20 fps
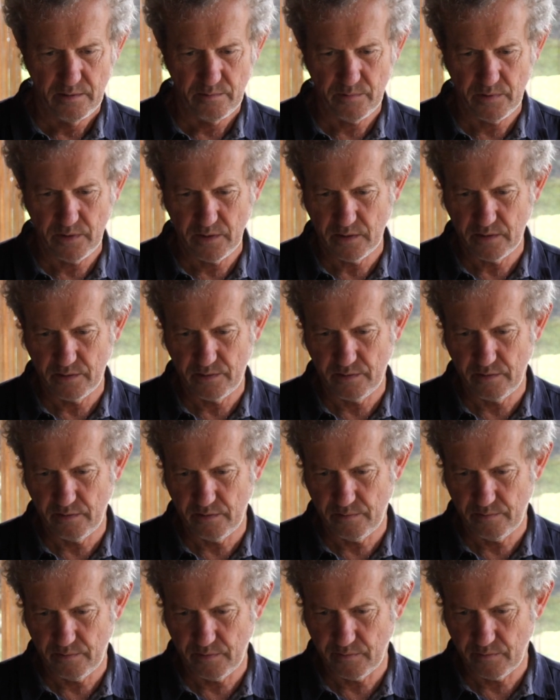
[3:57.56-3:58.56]
1, 2,
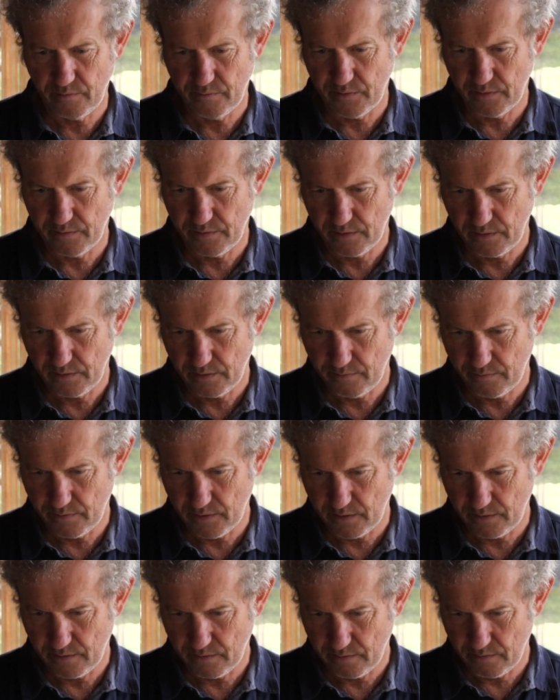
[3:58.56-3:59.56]
3, 4, 5, 6, 7,
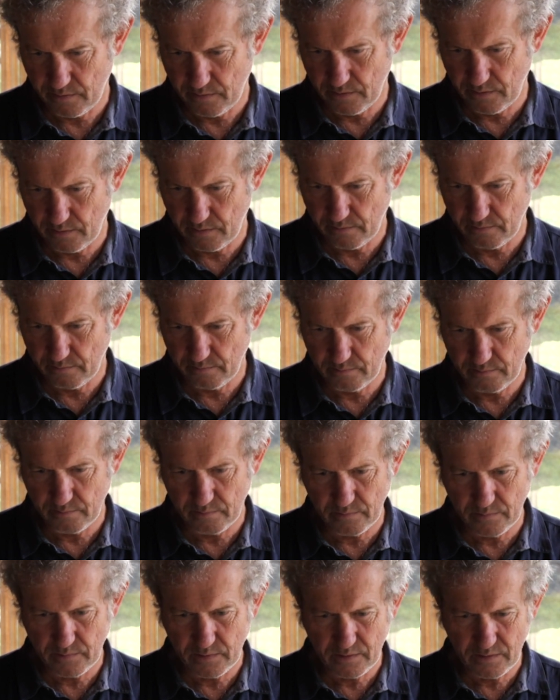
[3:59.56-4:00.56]
8,
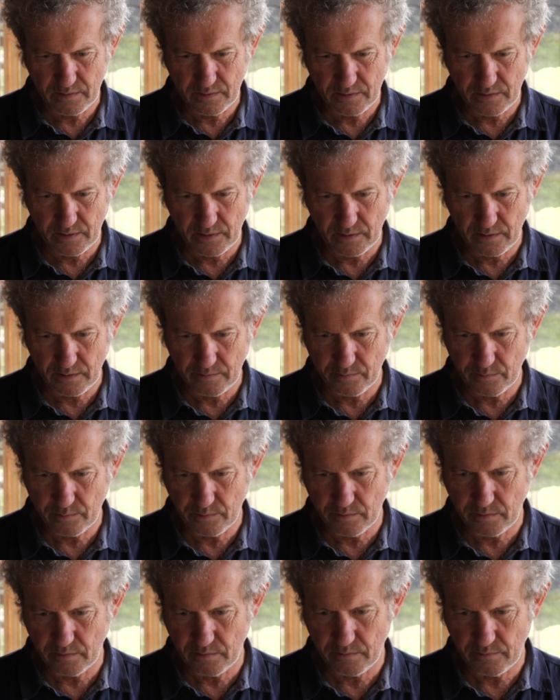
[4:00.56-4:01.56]
9, 10,
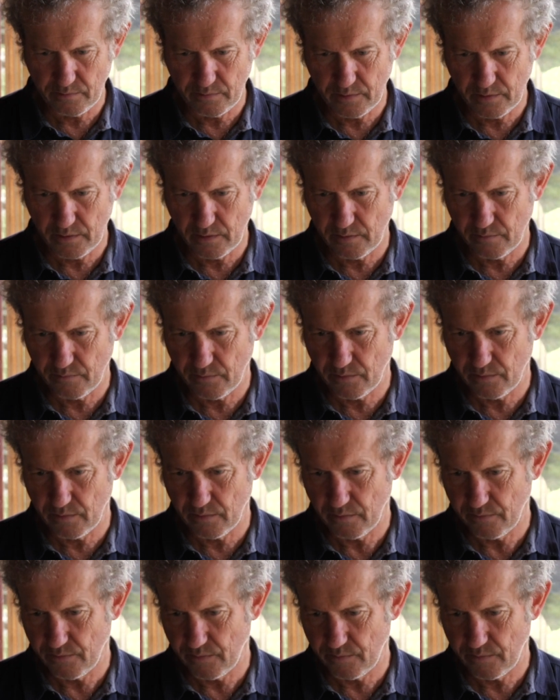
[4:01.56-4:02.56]
12, 13,
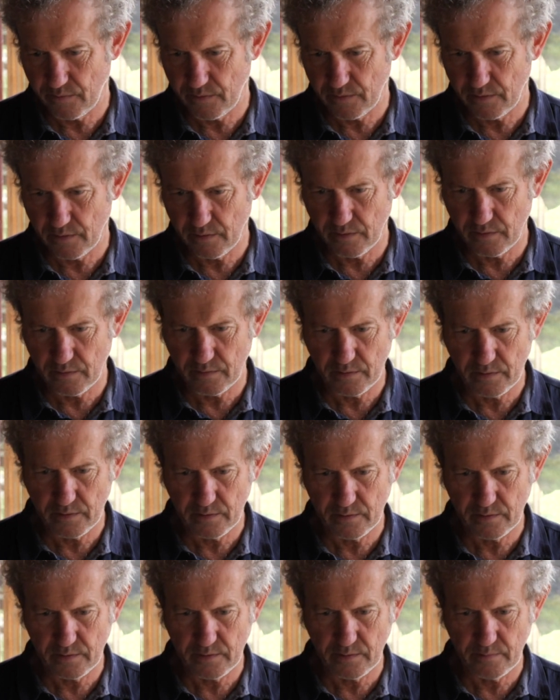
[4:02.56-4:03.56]
14, 15, 16.
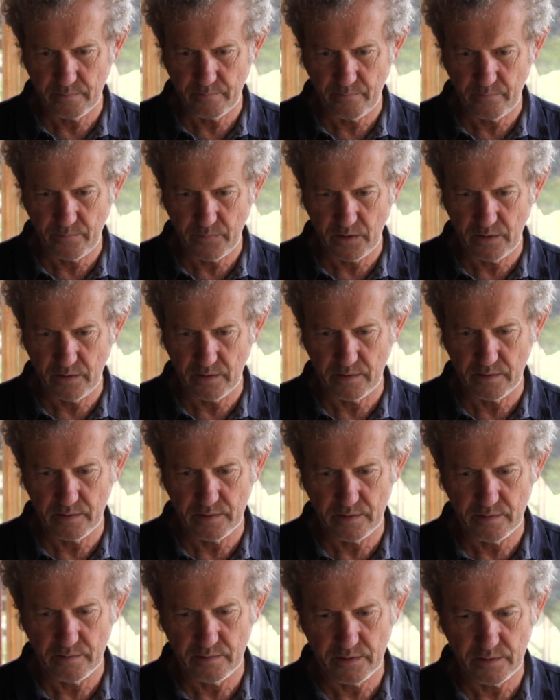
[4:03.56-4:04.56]
There's, you know, there's a
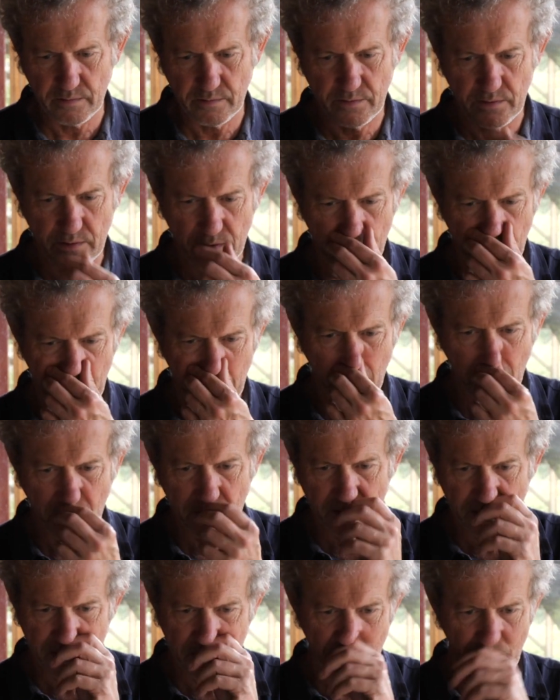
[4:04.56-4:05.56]
good sort of 30
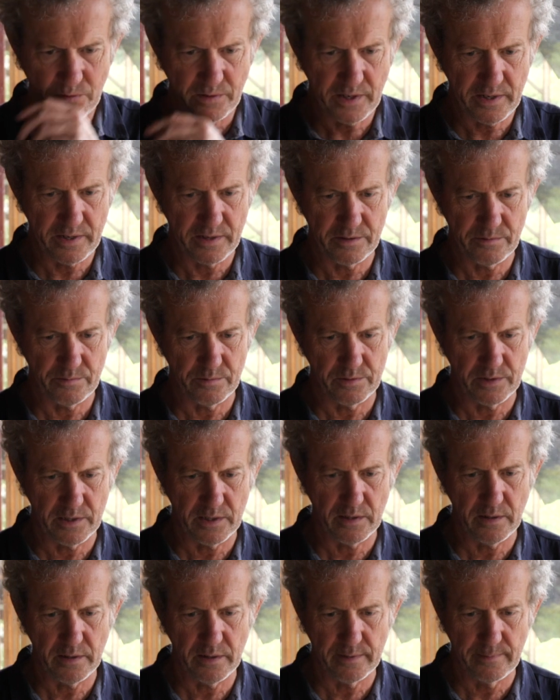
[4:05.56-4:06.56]
riders still heading towards
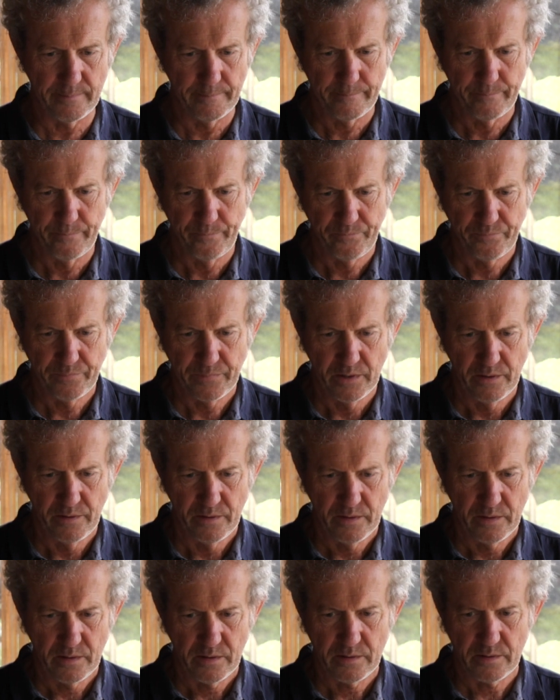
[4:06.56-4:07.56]
Adelaide.
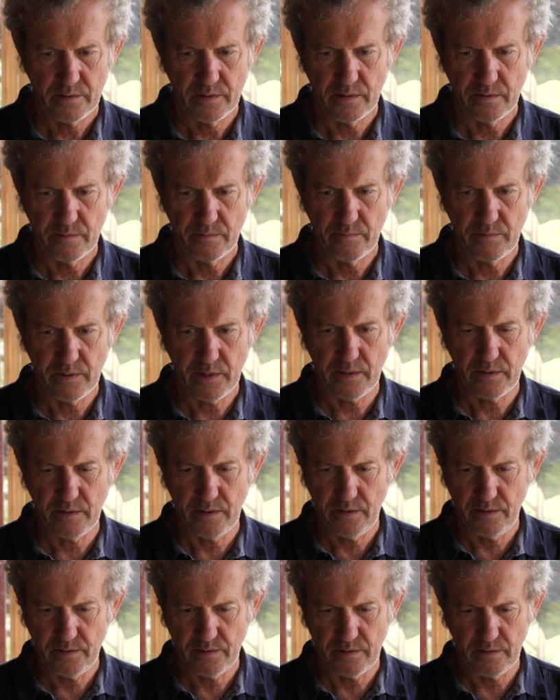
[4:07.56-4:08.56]
So that
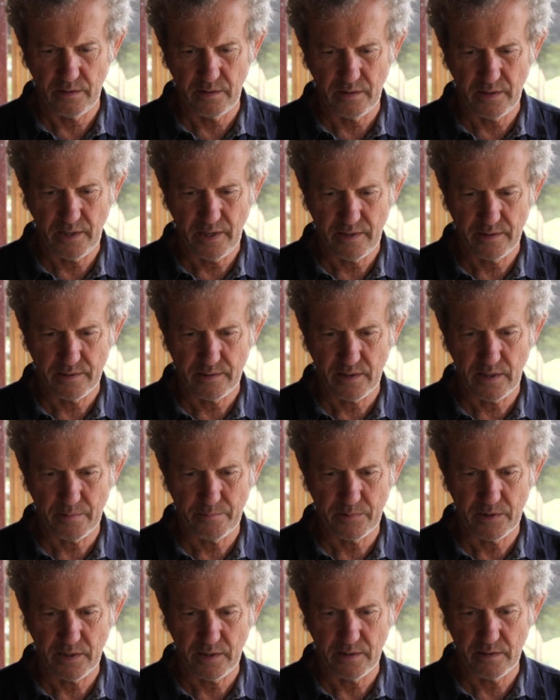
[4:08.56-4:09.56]
is the latest
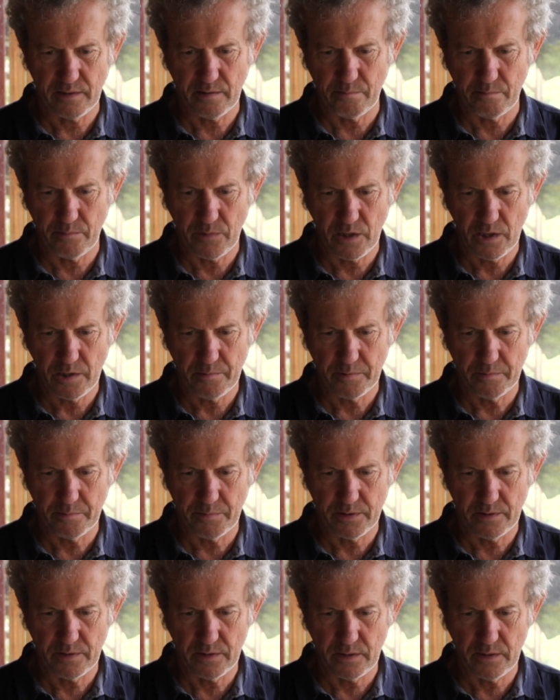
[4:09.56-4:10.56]
update at the moment.
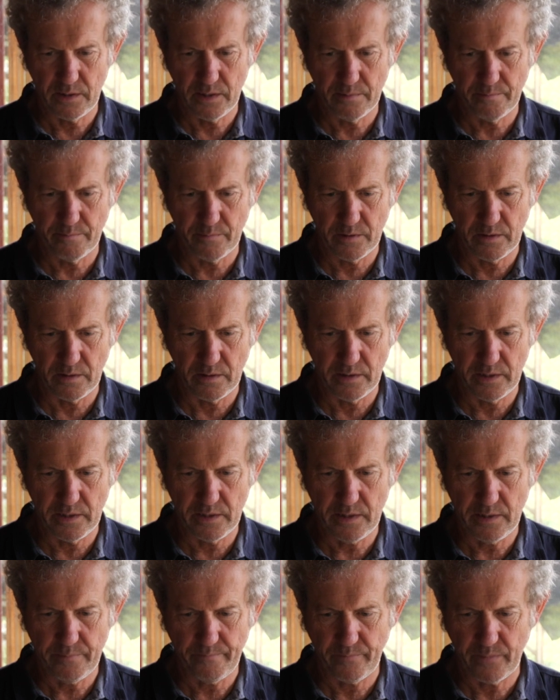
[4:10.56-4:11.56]
But the
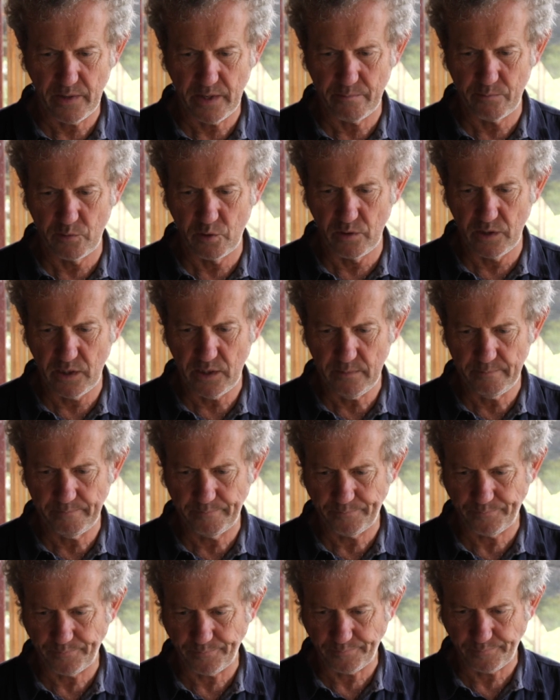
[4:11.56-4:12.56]
leader, Abdullah,
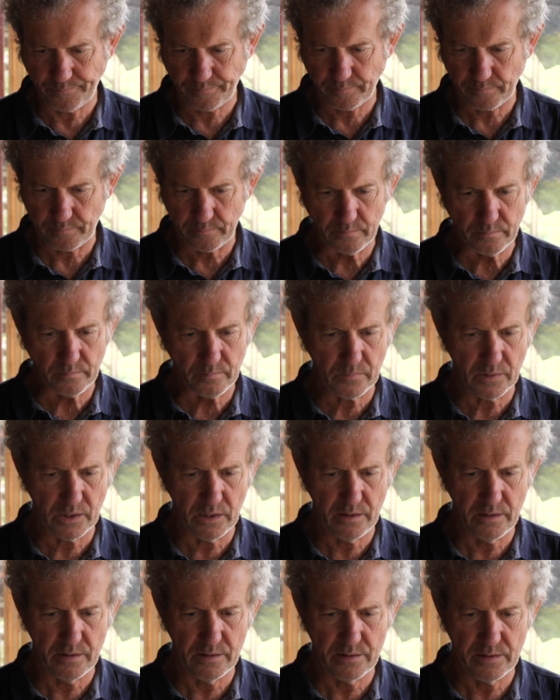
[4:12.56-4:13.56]

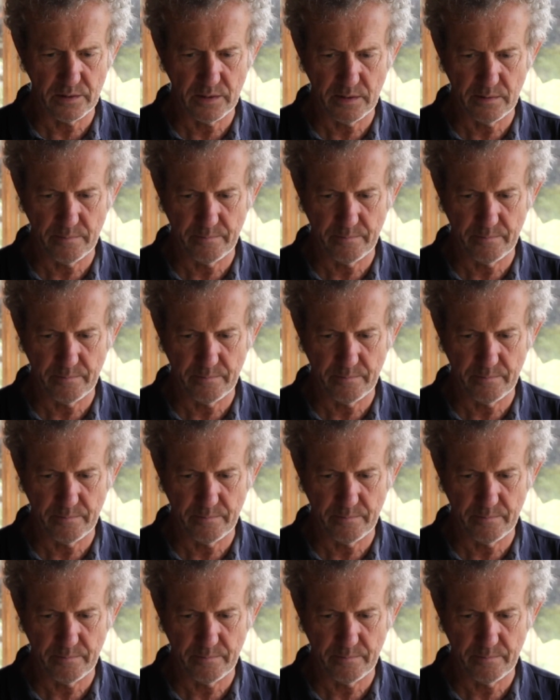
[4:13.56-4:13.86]
is